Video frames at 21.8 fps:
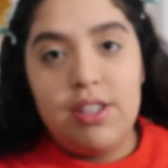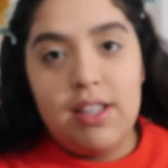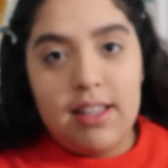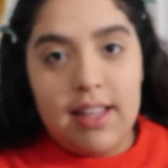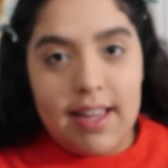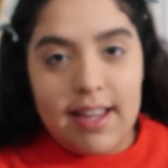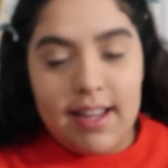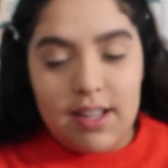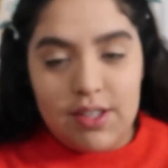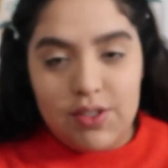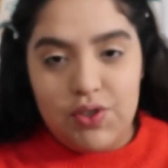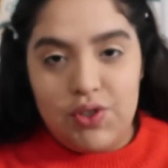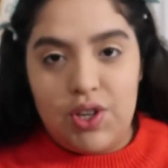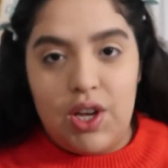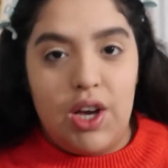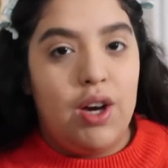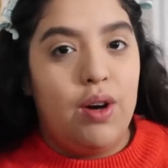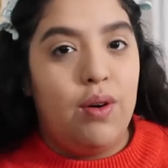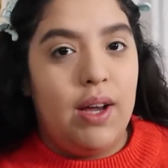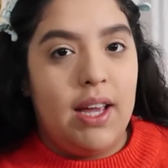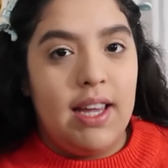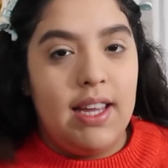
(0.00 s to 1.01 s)
like
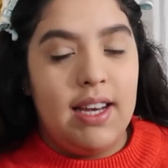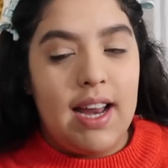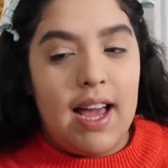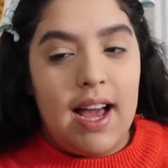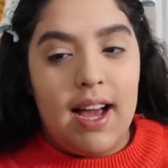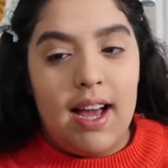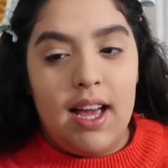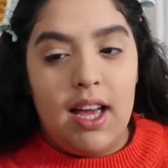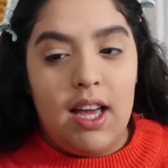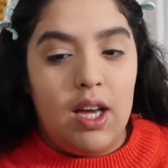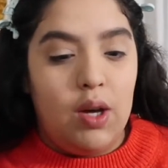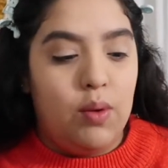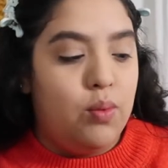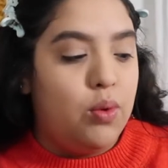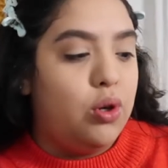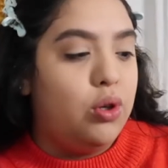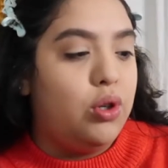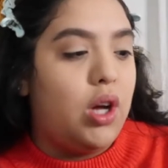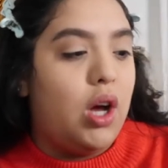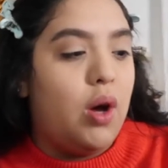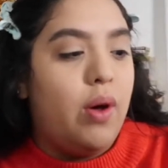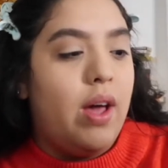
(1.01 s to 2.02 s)
so, and I
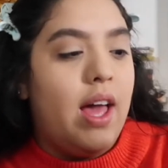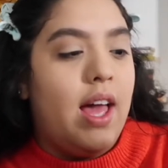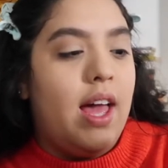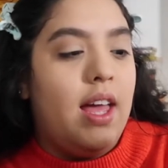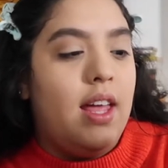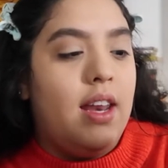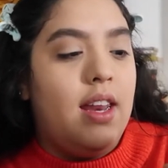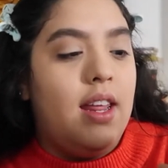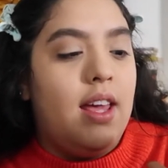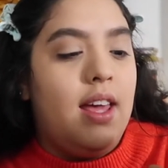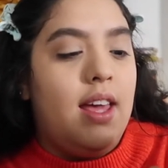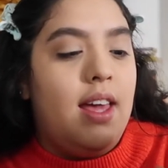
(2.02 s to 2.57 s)
will go ahead